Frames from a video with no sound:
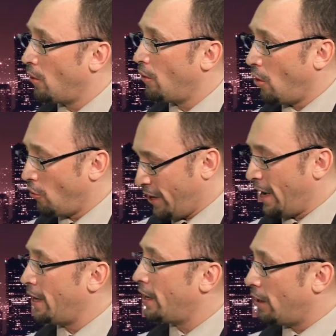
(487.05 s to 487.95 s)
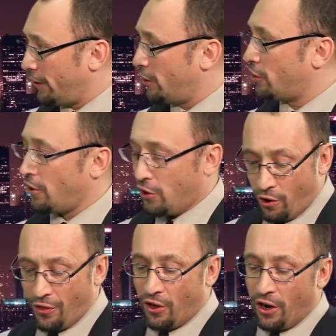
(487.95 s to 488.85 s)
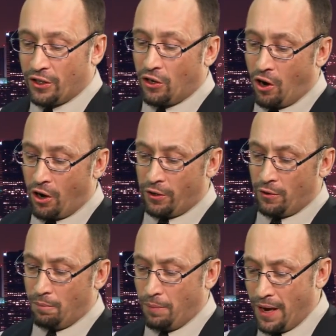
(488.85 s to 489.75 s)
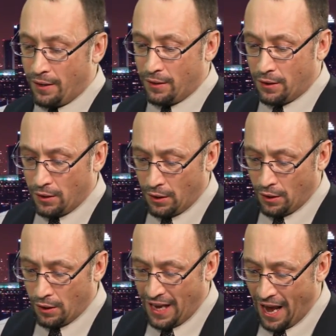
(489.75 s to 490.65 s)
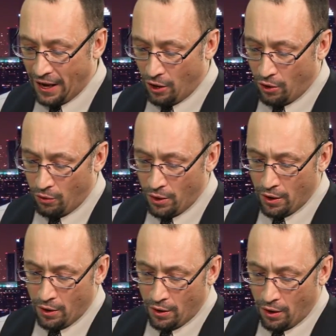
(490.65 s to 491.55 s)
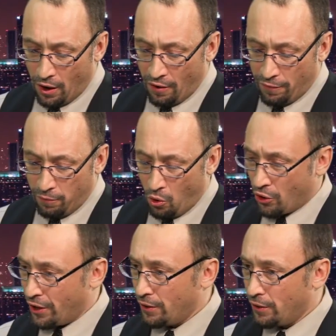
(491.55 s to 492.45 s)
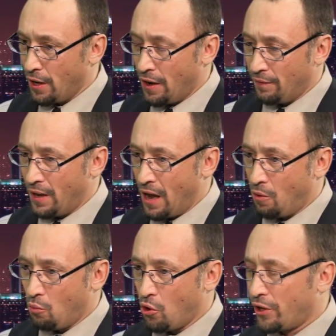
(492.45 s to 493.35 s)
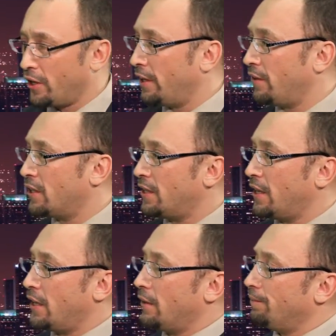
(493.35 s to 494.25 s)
Okay, Elisha, your thoughts on Ben's KO of Morgan and now Morgan leaving CNN?